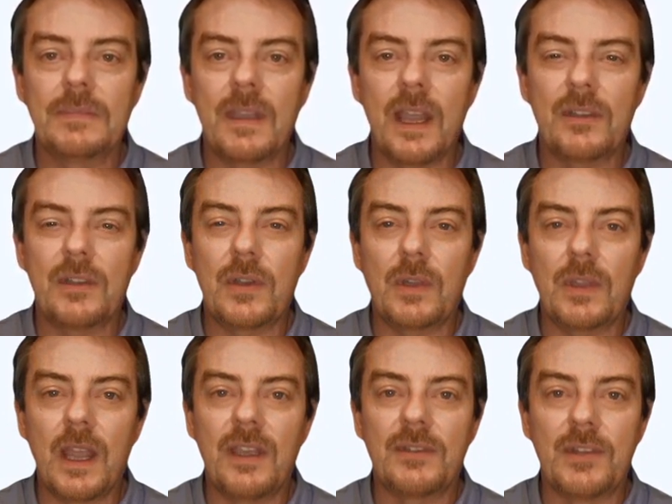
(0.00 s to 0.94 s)
After
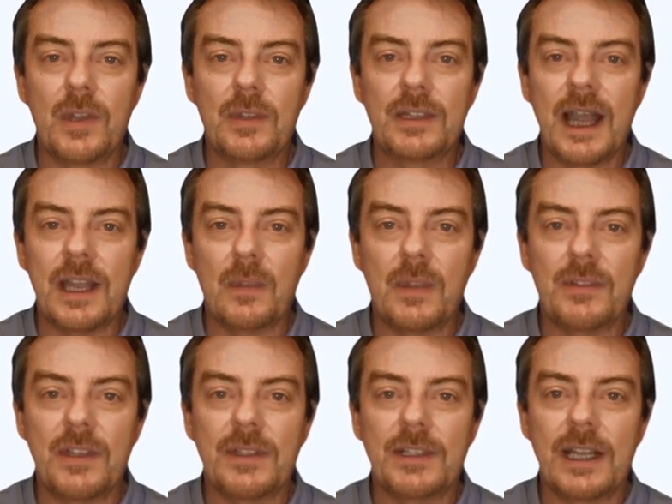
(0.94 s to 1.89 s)
all, a fuel tank with
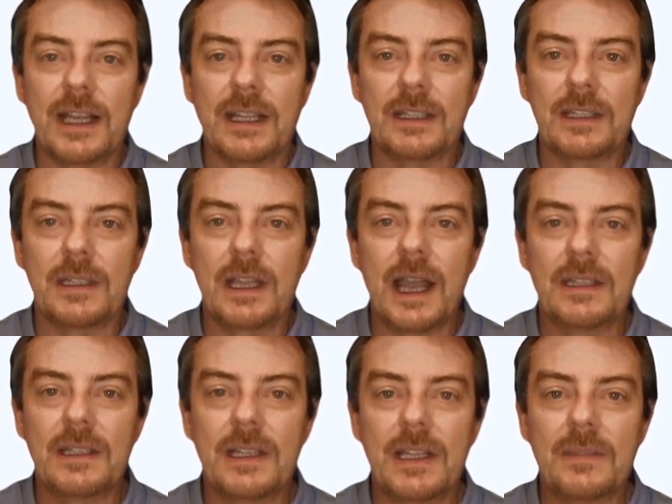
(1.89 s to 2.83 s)
50 liters of
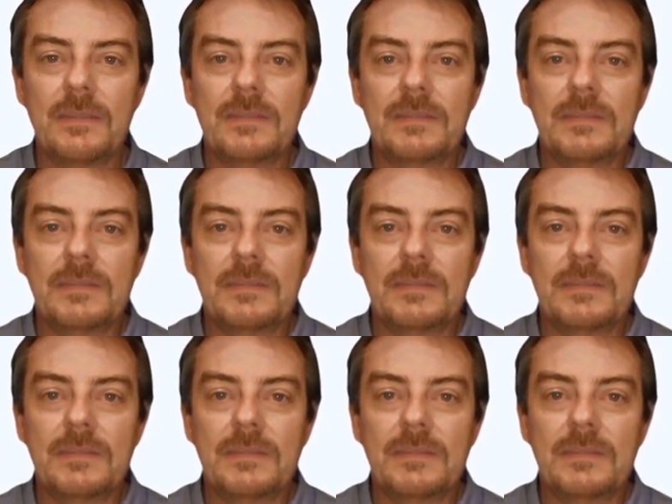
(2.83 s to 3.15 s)
gasoline